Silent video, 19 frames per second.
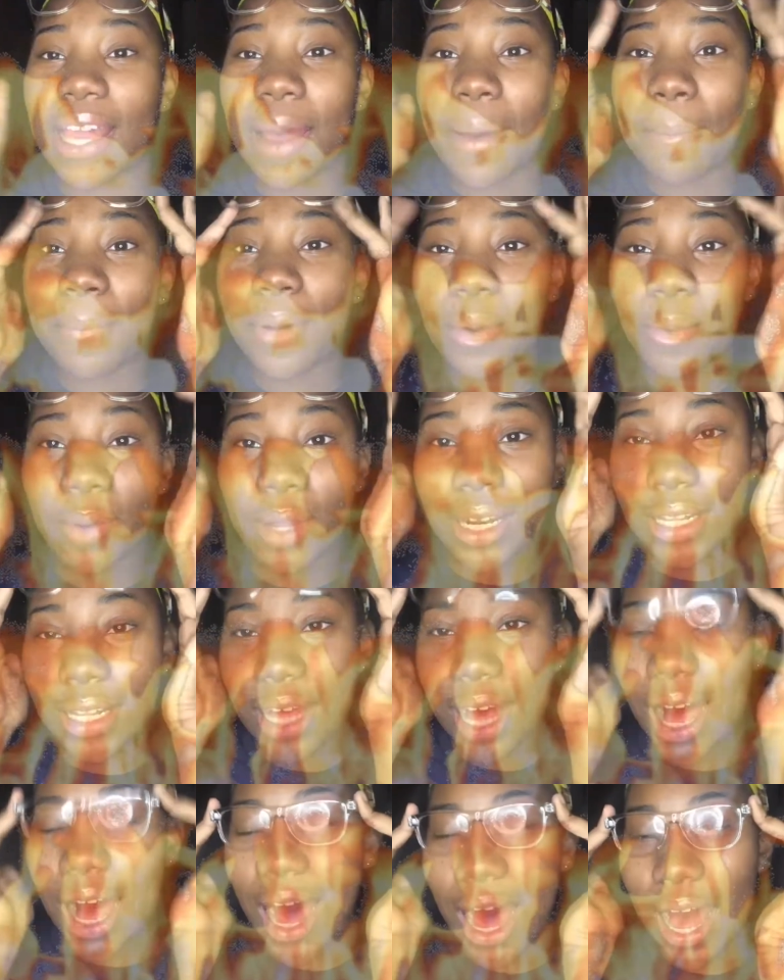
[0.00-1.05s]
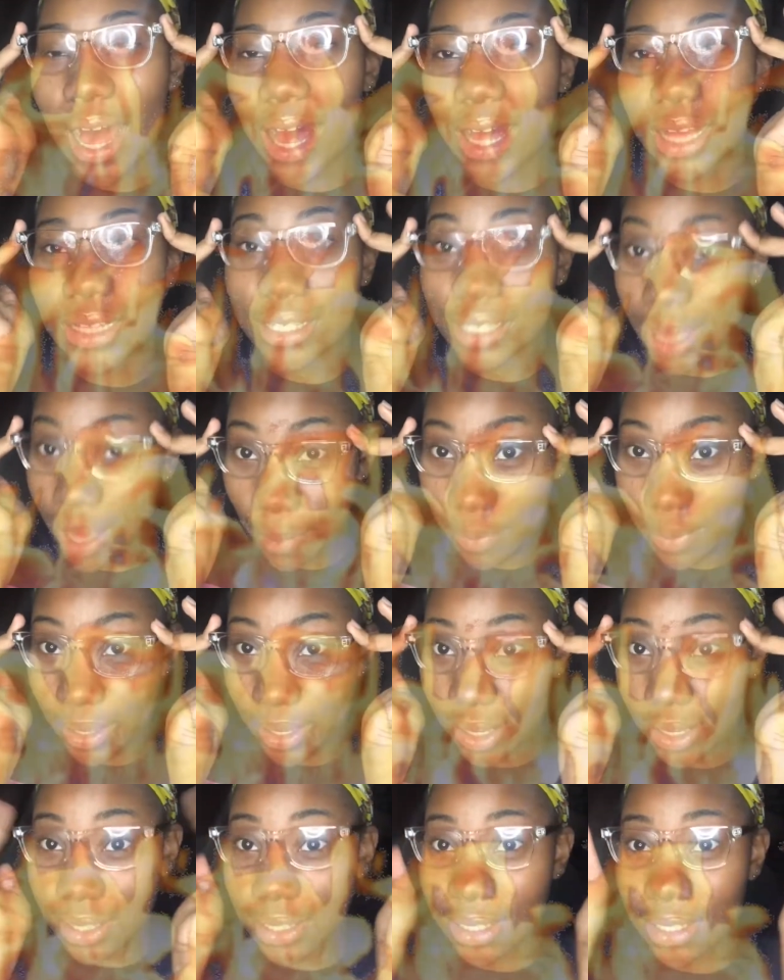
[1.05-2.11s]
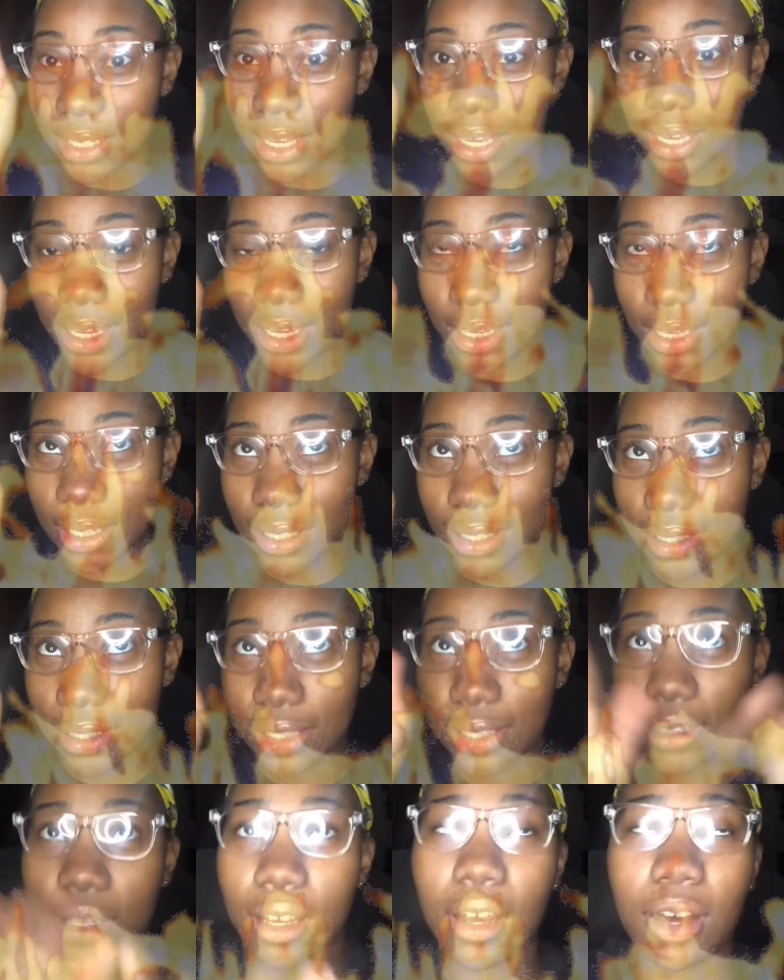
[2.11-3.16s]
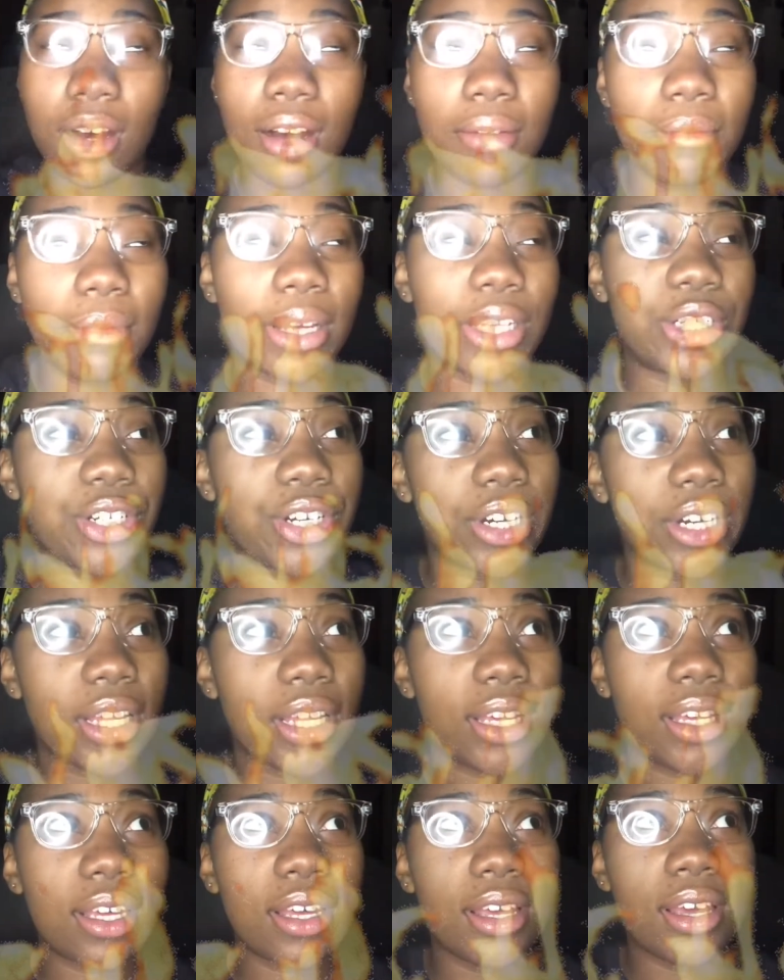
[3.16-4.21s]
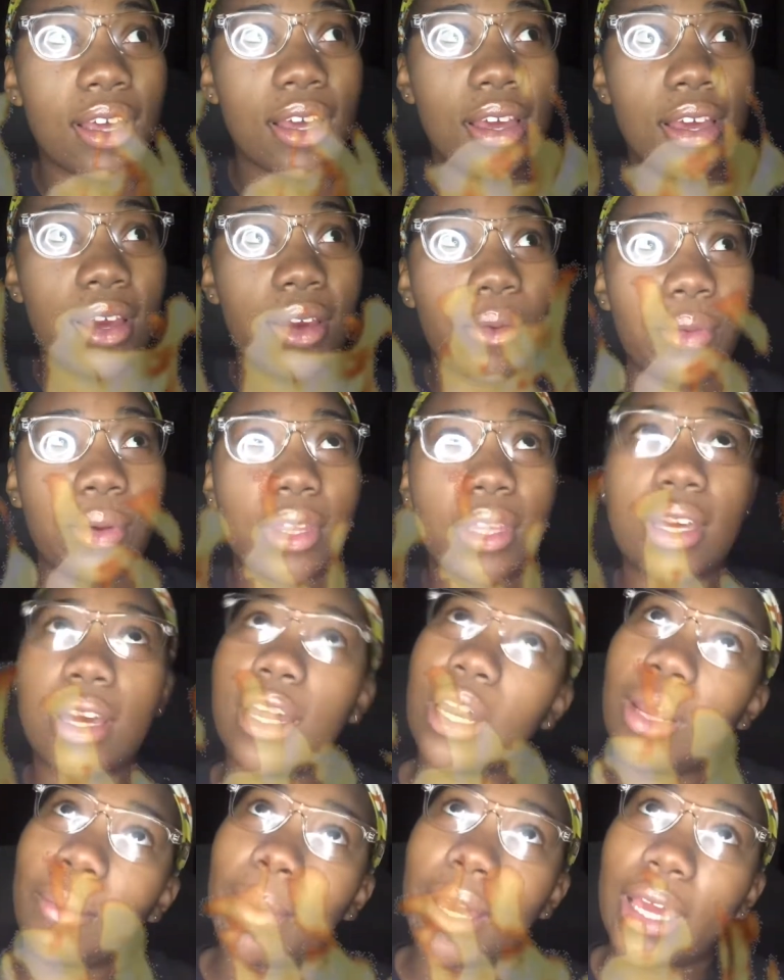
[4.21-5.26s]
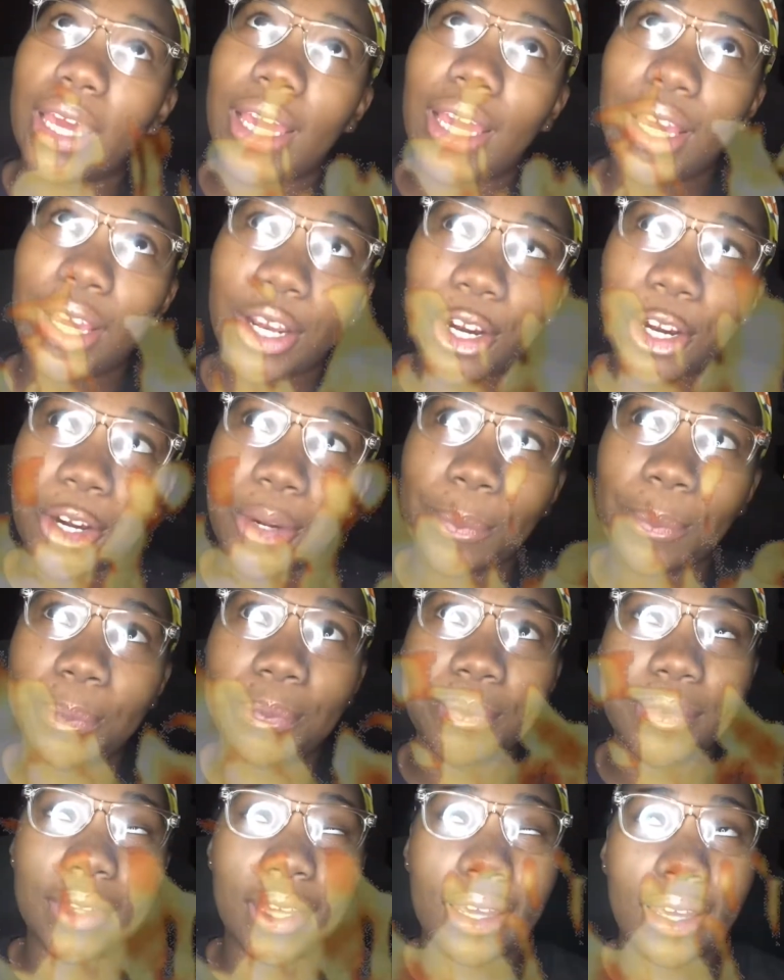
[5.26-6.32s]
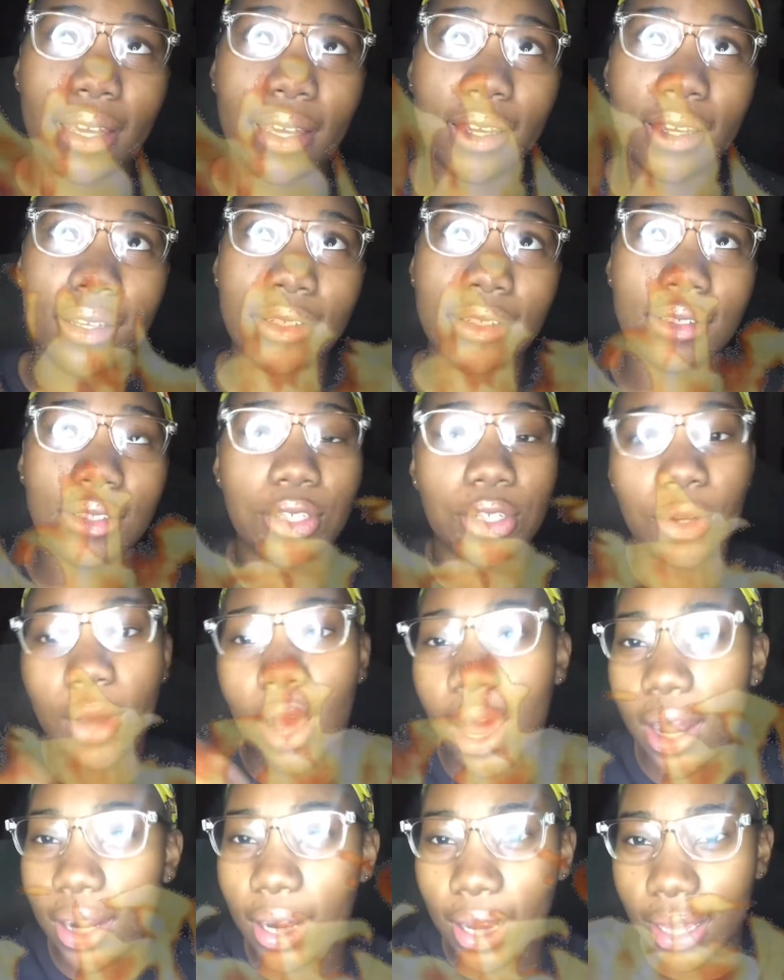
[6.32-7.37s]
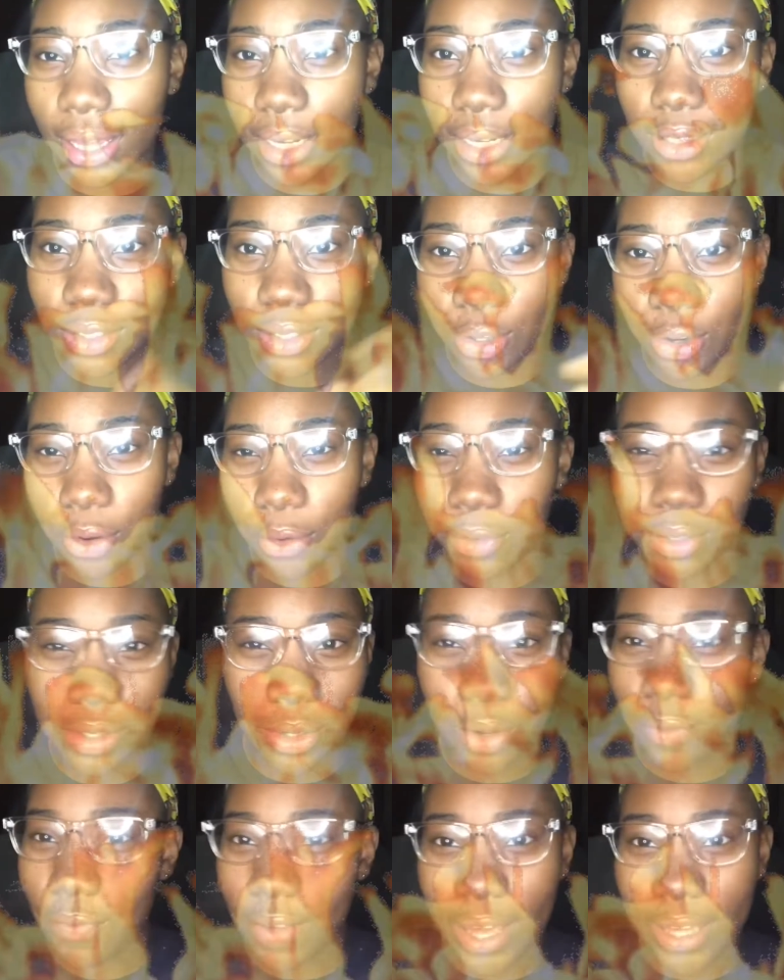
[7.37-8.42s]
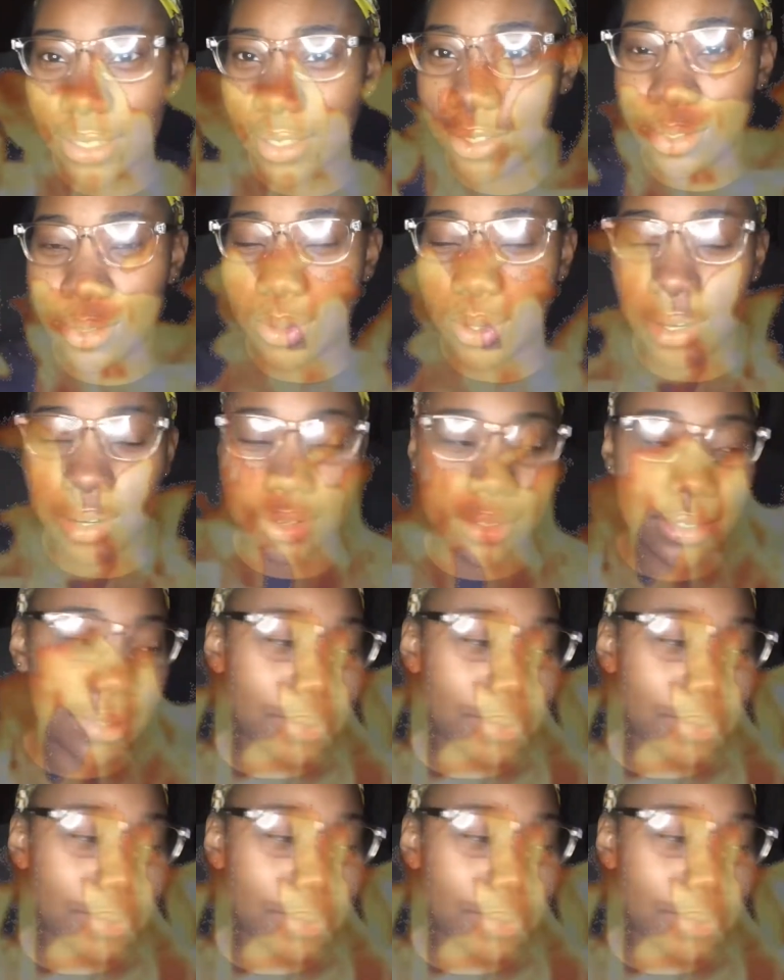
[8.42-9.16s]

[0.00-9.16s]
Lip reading: But one of the hot topics is my journey with cutting my hair. And, you know, how did I get it to grow so fast in 2 years?